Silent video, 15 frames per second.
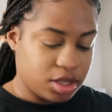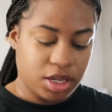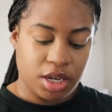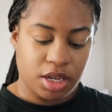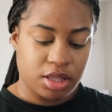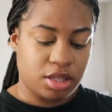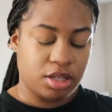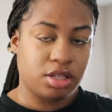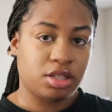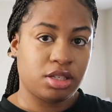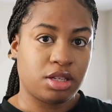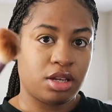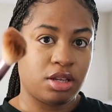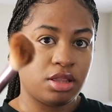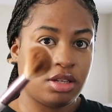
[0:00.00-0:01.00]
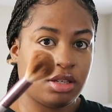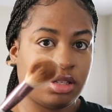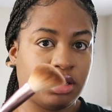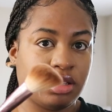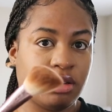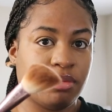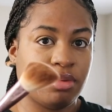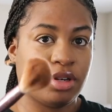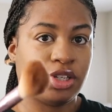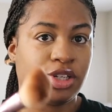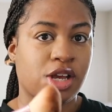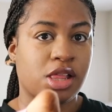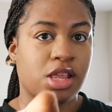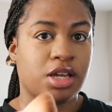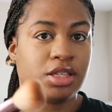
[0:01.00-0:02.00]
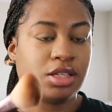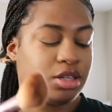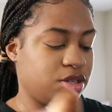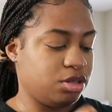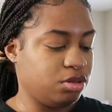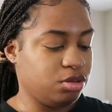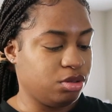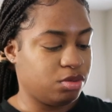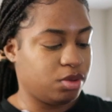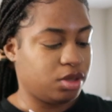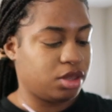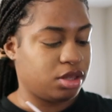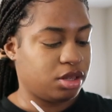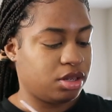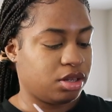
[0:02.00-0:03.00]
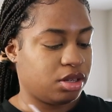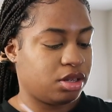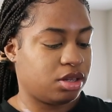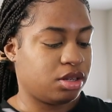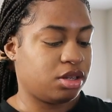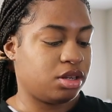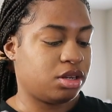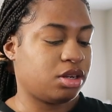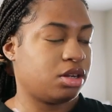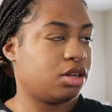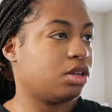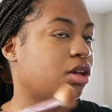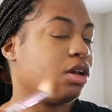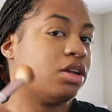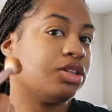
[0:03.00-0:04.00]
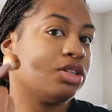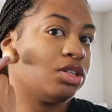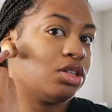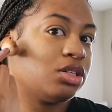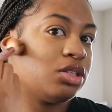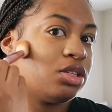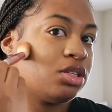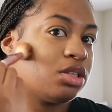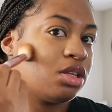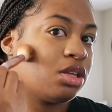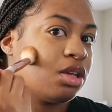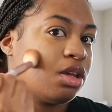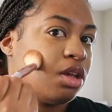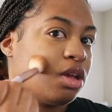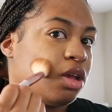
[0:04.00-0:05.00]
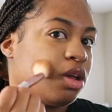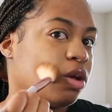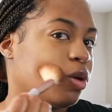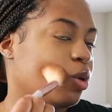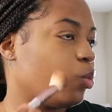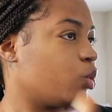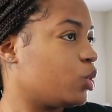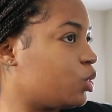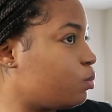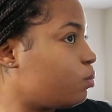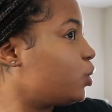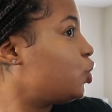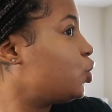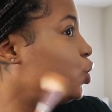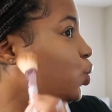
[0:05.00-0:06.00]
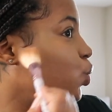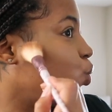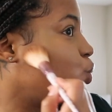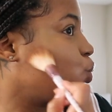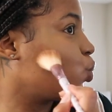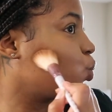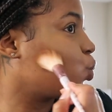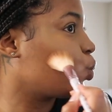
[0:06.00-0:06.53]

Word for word: take this and this is the brush I like to use with it. And I just Go into my cheeks.